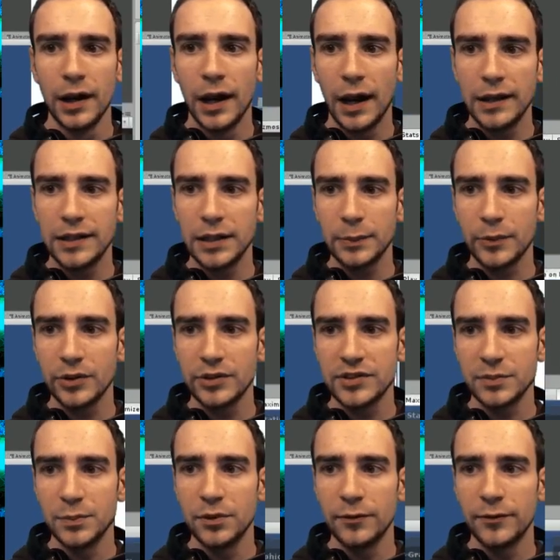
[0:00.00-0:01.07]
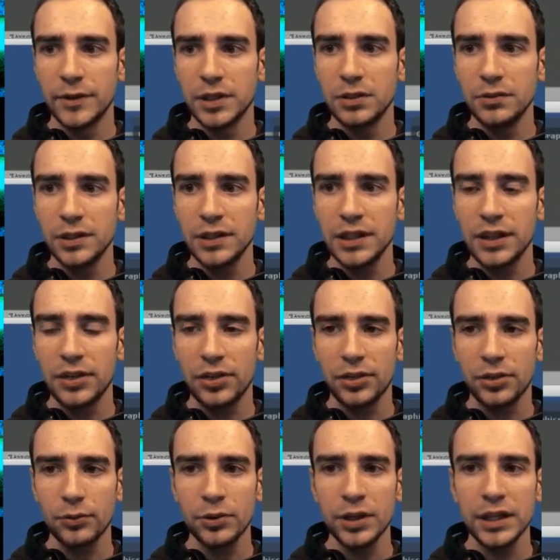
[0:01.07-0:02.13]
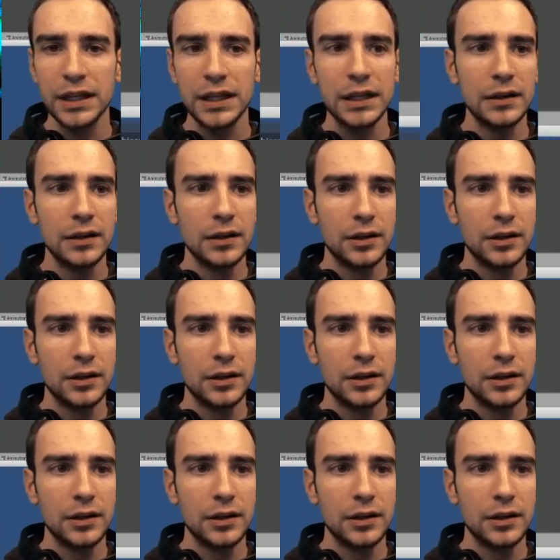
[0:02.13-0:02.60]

and then I'm going to move Unity 3